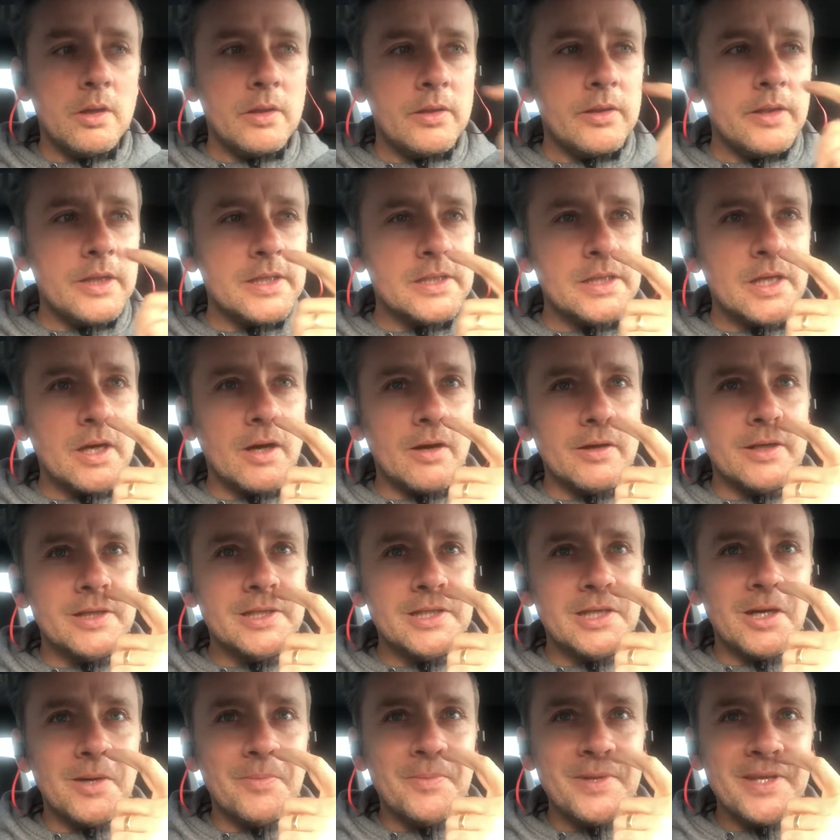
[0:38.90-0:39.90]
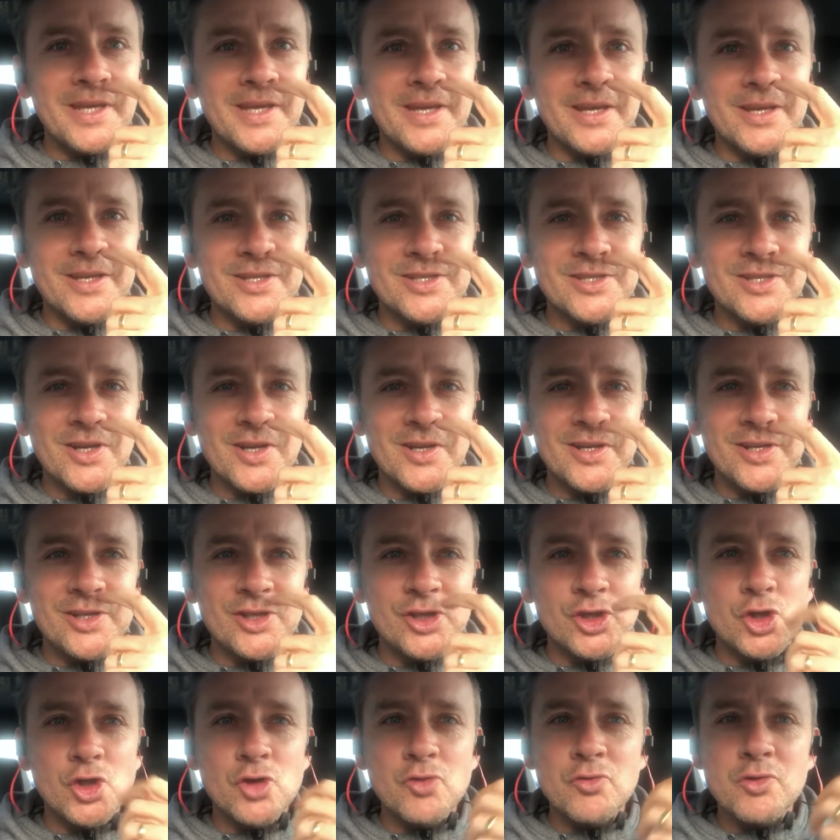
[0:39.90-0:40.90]
this kind of time of year, certainly
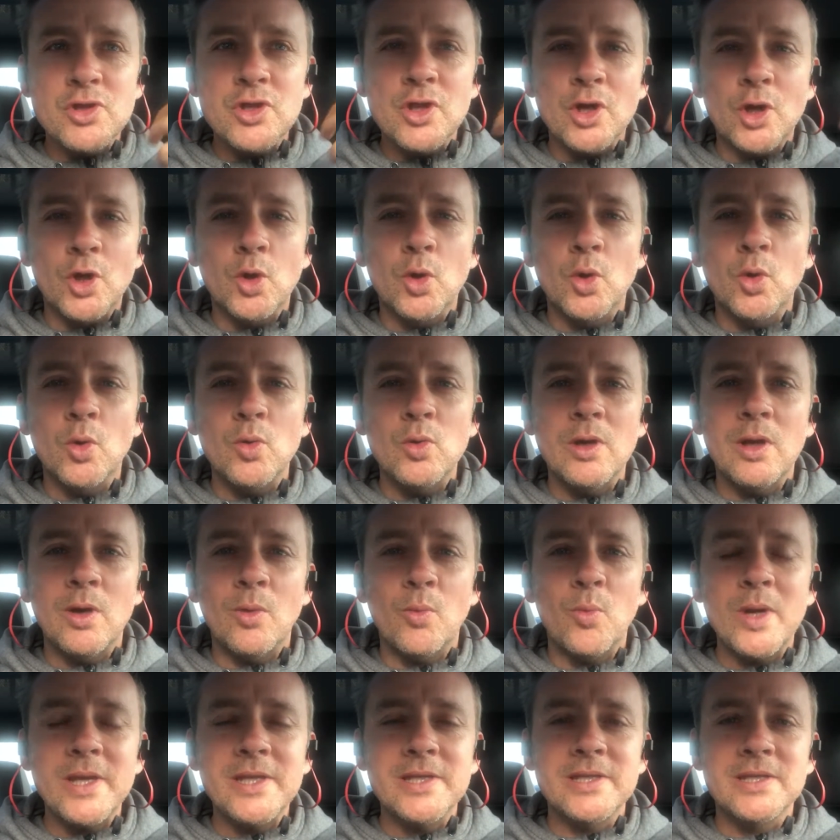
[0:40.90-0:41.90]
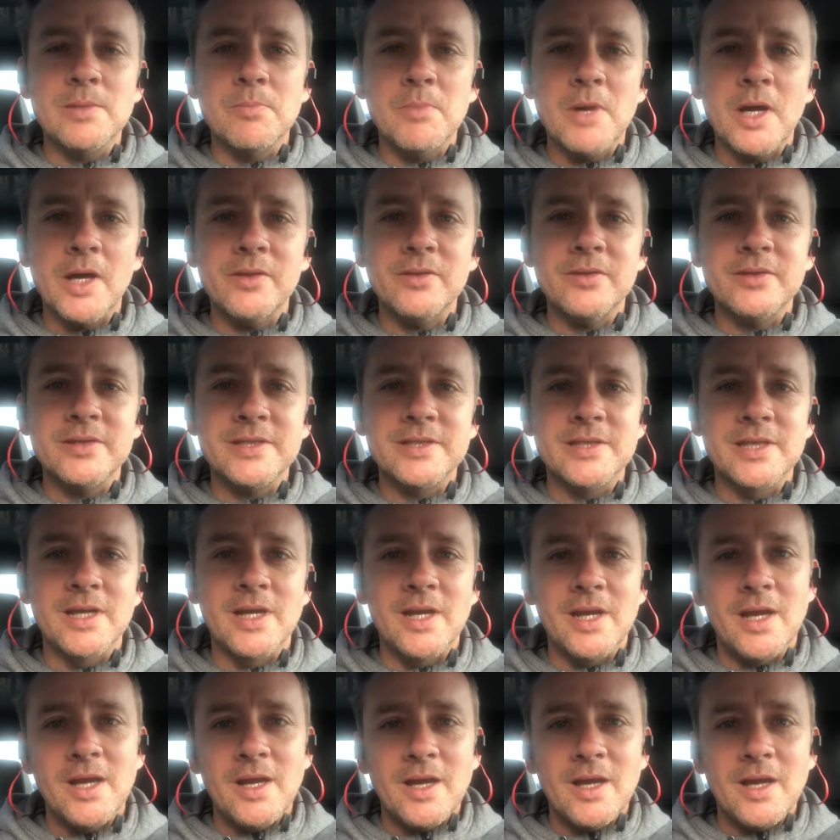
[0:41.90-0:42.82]
during the cooler winter months.